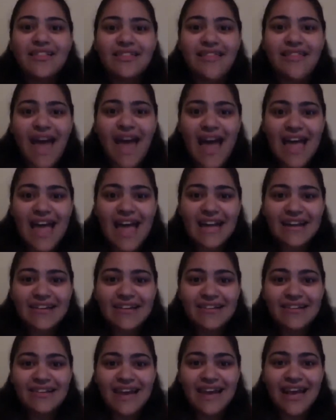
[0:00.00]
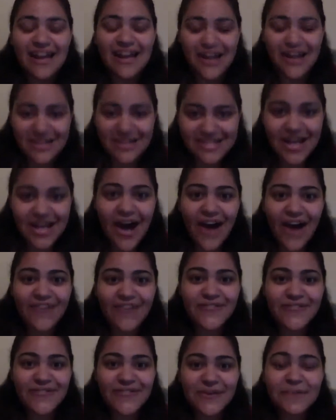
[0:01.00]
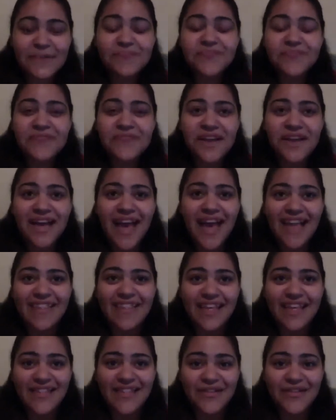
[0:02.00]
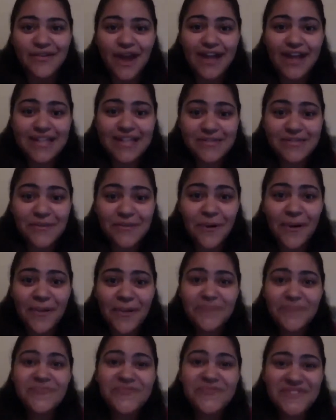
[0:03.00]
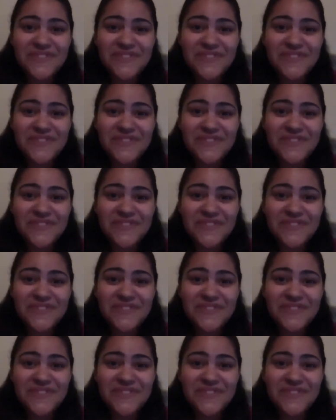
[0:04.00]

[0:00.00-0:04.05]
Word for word: Then it cuts off, and then the credits roll